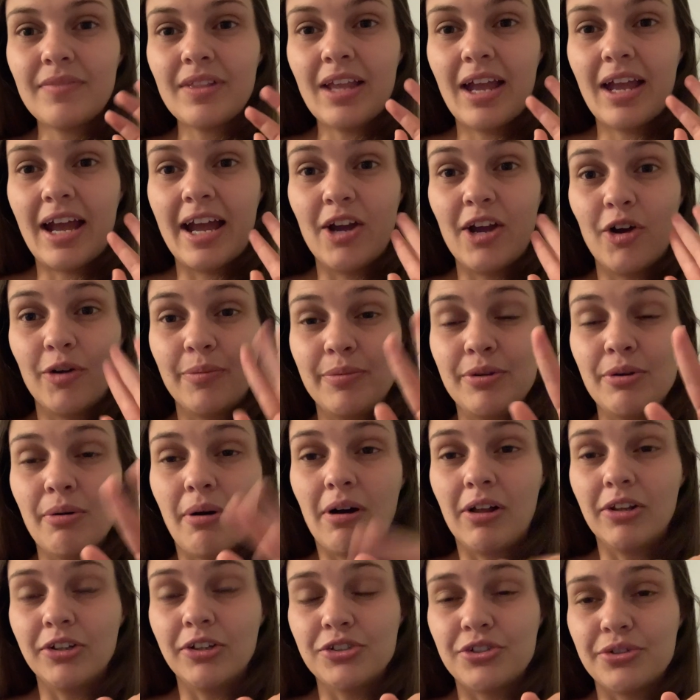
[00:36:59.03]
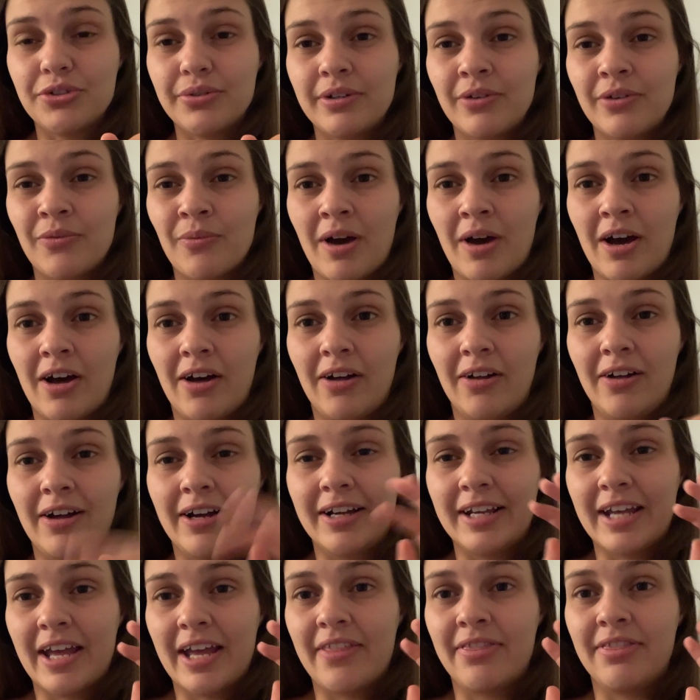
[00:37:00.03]
I hope you all are doing well.
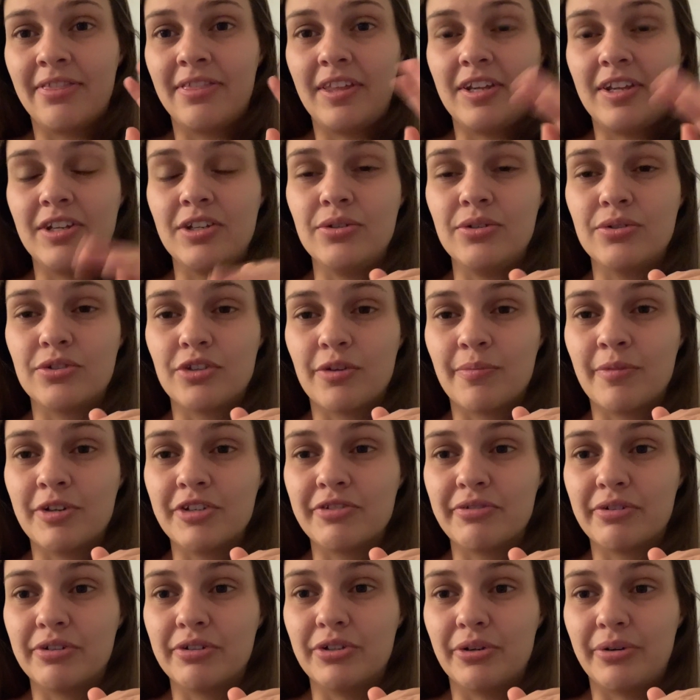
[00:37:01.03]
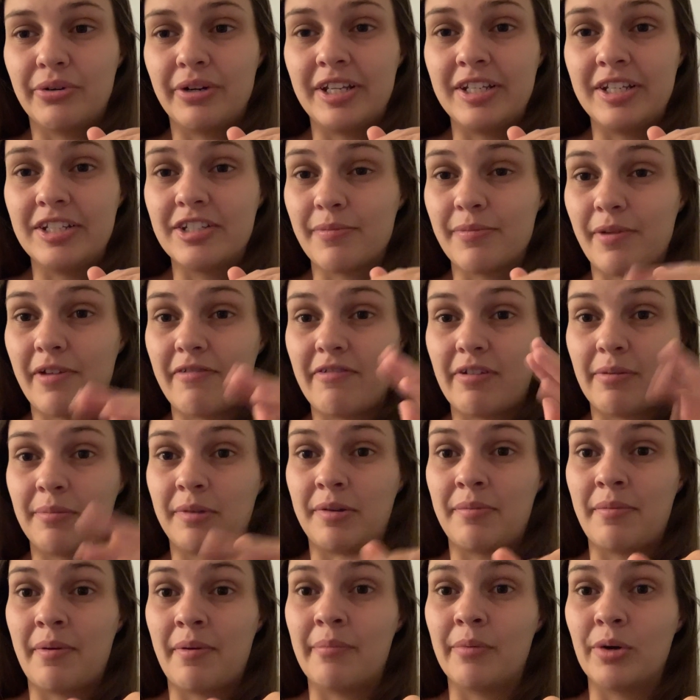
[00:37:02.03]
Again, thank you so much for donating to my family
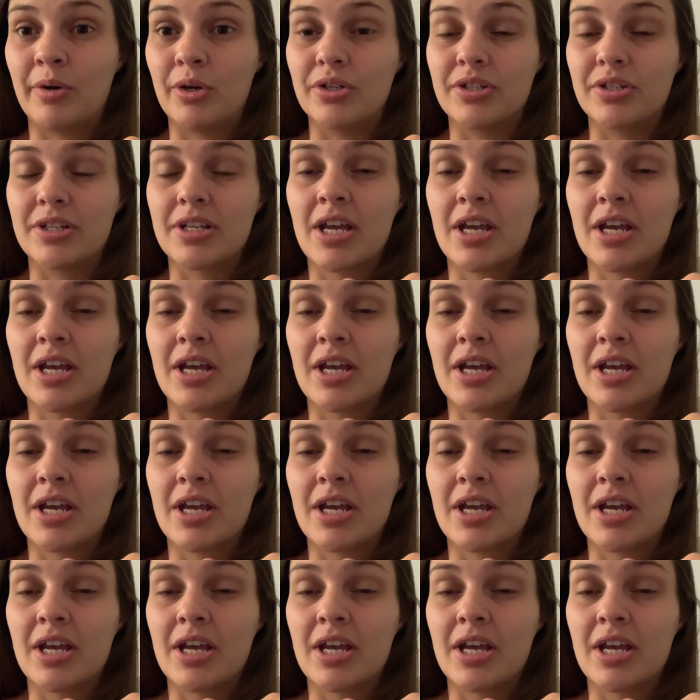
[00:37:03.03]
members.